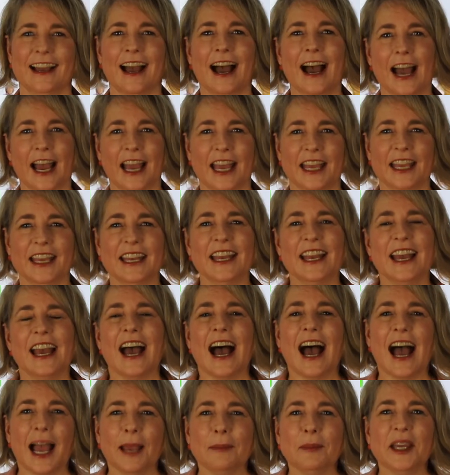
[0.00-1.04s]
Hi,
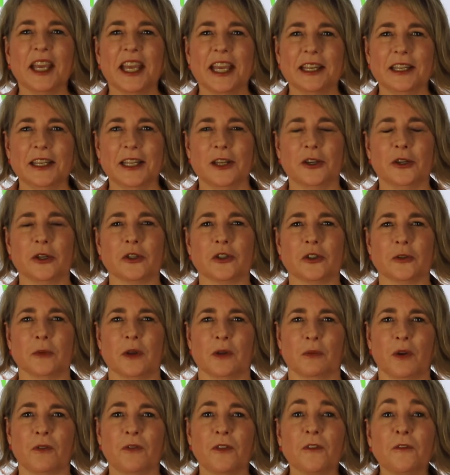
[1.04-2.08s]
I'm Candy
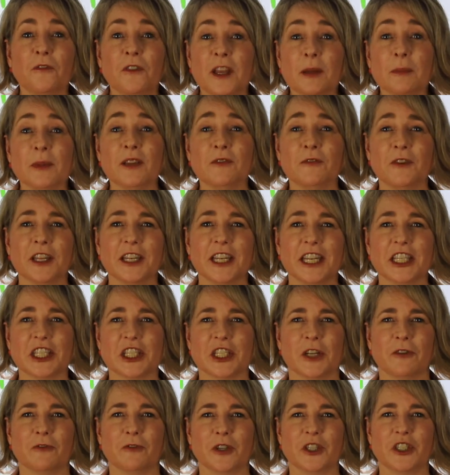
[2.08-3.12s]
Cushman with the Family
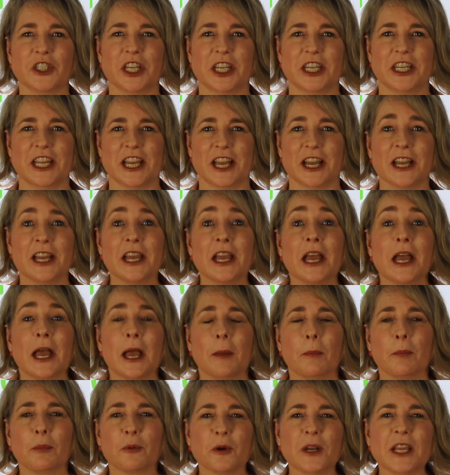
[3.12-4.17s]
Foundation of Virginia,
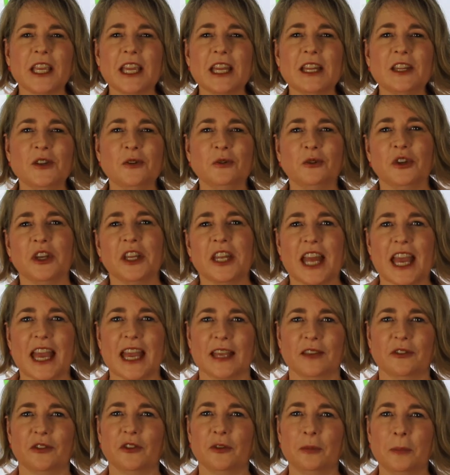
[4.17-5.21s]
bringing you
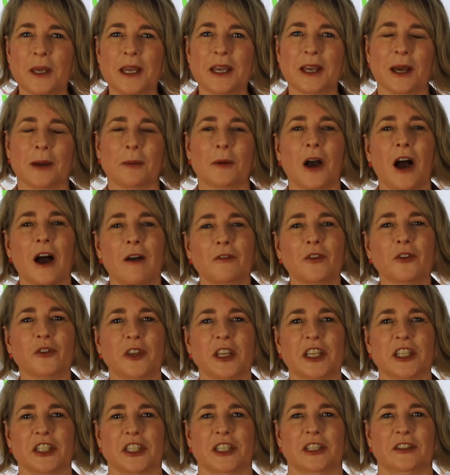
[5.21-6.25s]
today's Speak Up
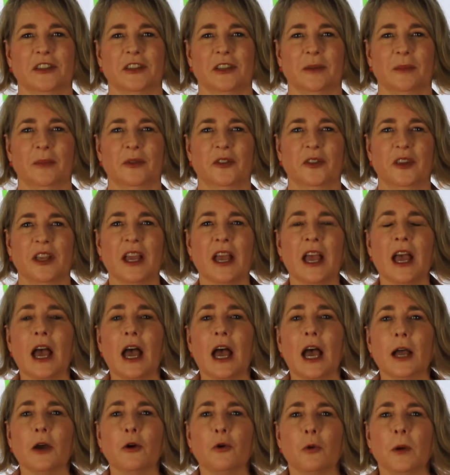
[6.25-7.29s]
conversation tips,
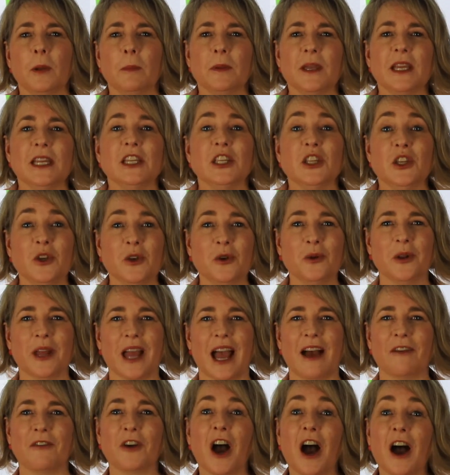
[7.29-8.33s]
equipping you to
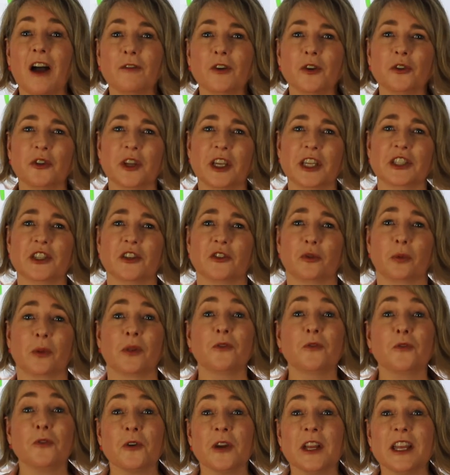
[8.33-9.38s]
have conversations
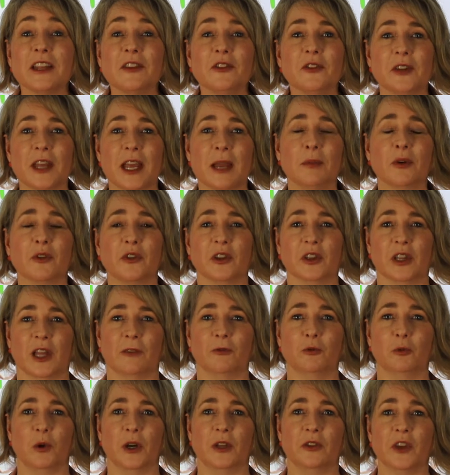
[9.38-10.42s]
with friends, neighbors, and
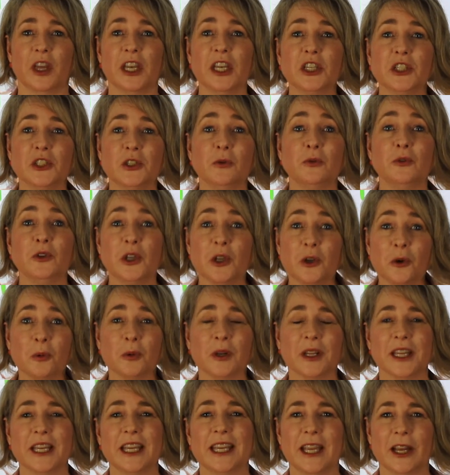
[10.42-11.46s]
loved ones on issues you
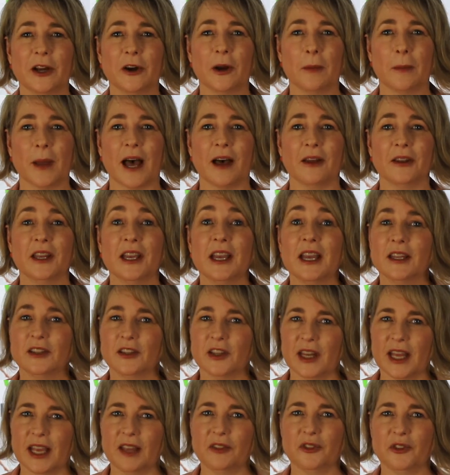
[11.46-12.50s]
really care about.
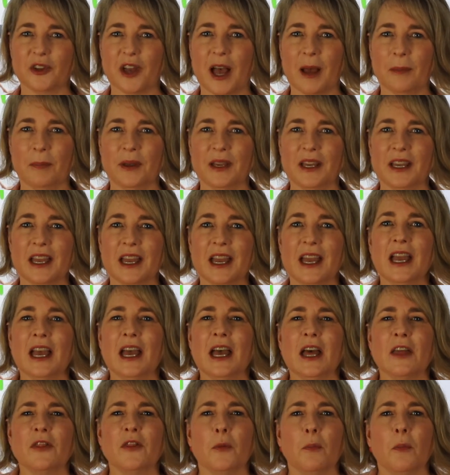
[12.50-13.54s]
Today's topic,
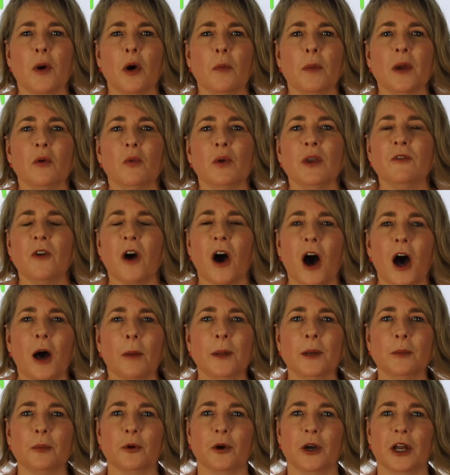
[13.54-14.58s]
the moment we've all
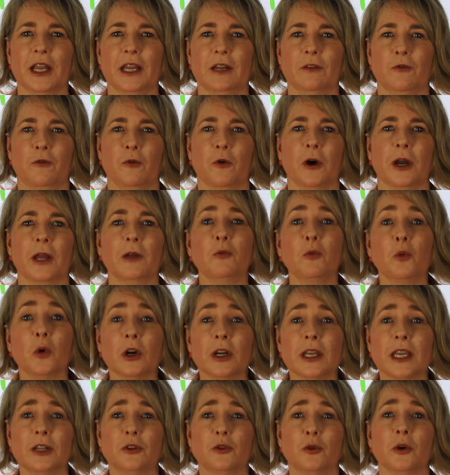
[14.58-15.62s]
been praying for and
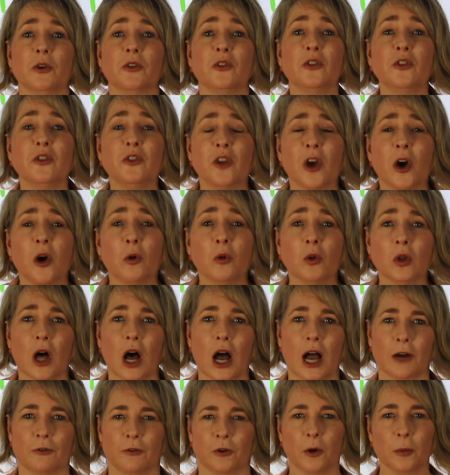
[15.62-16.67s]
working towards so
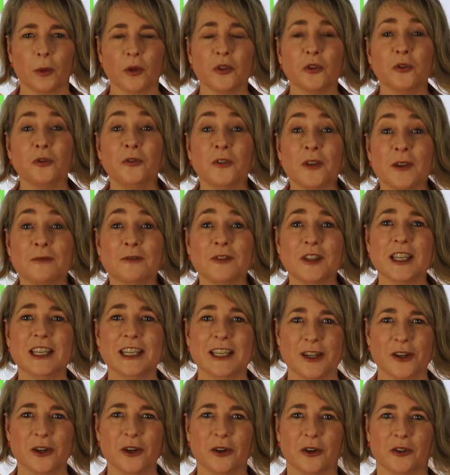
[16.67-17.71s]
long, for almost 50
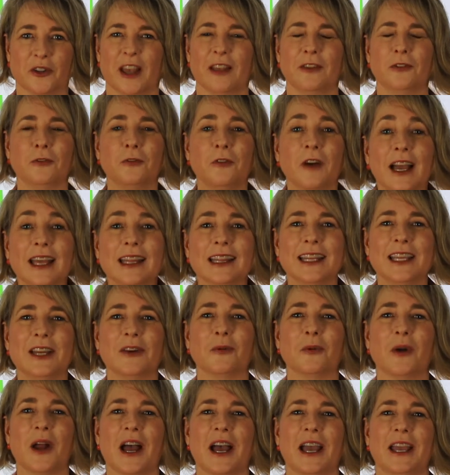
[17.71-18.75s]
years, has finally
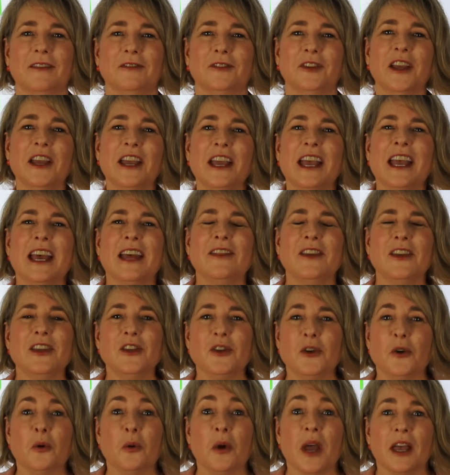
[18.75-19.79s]
arrived. The
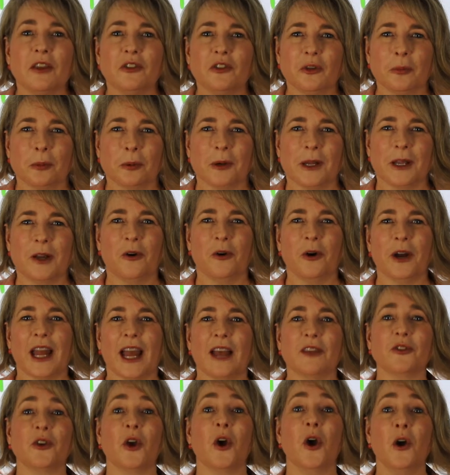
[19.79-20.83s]
U.S. Supreme Court
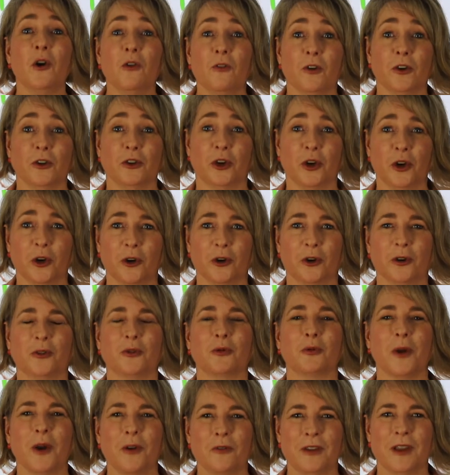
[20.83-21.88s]
has overturned
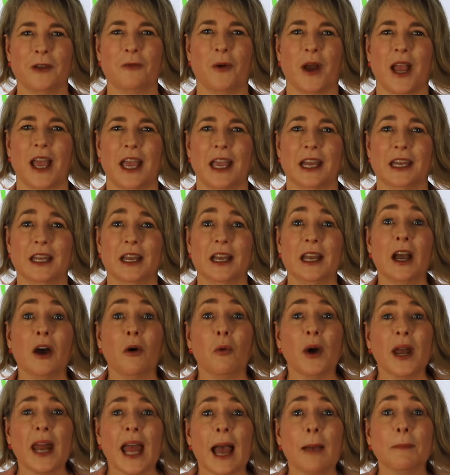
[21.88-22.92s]
Roe v. Wade.
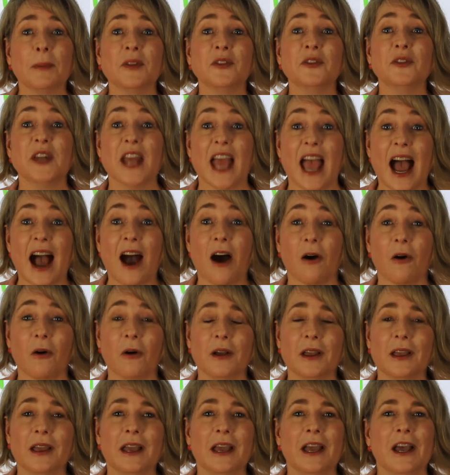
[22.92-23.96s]
What happens
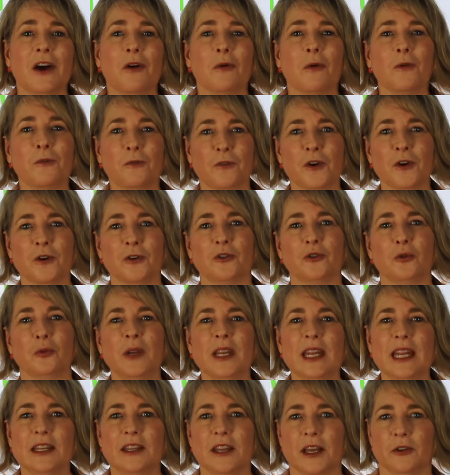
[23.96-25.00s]
now? Well, first, we
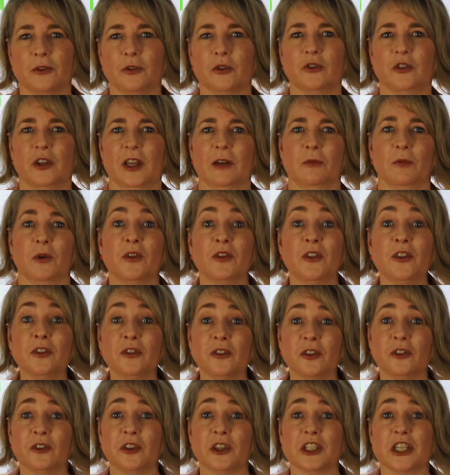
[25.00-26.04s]
need to understand what this
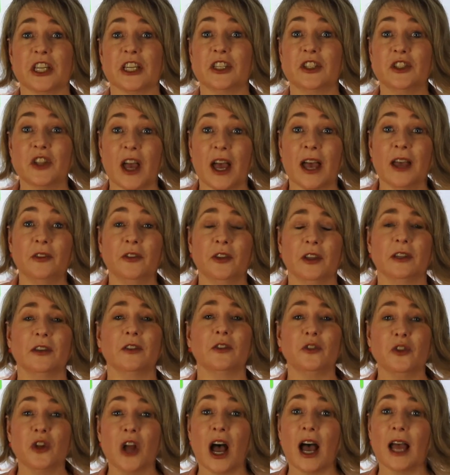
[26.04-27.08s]
decision does and
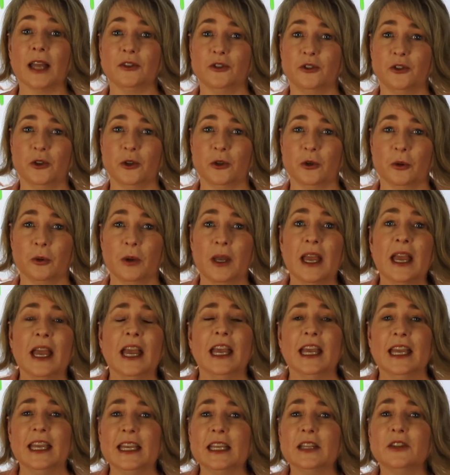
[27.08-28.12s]
does not do.
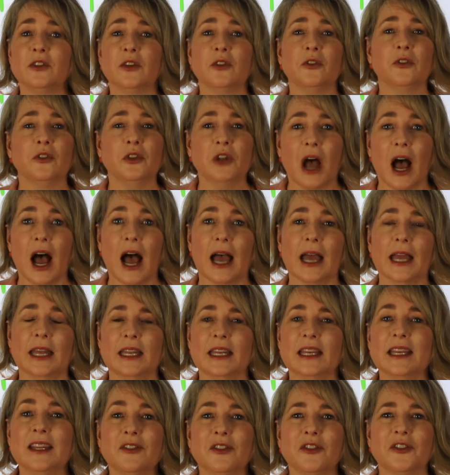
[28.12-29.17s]
It does not
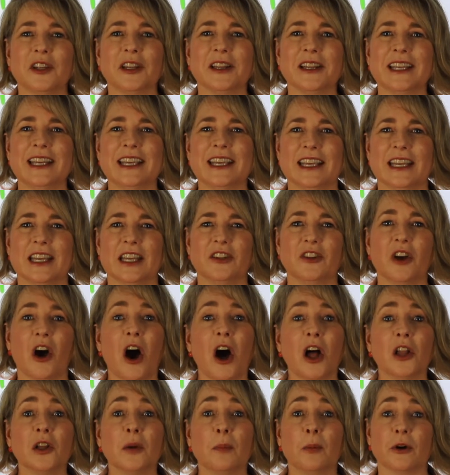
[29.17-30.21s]
instantly end
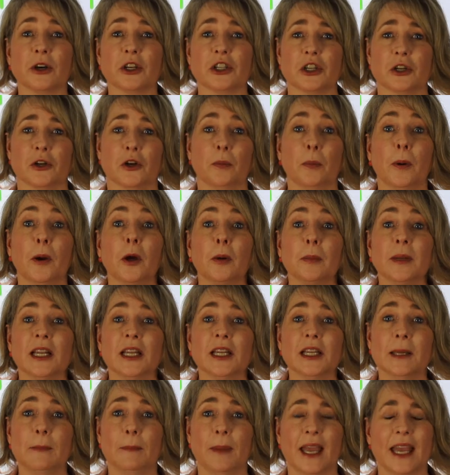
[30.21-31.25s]
all abortion or
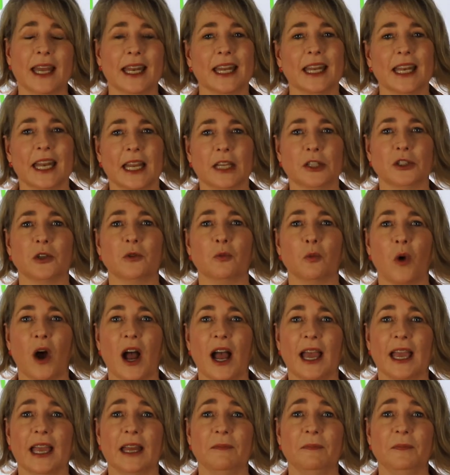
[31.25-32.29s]
permanently ban it
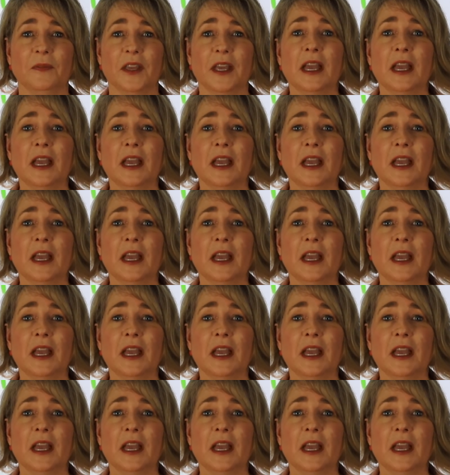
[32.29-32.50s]
nationwide.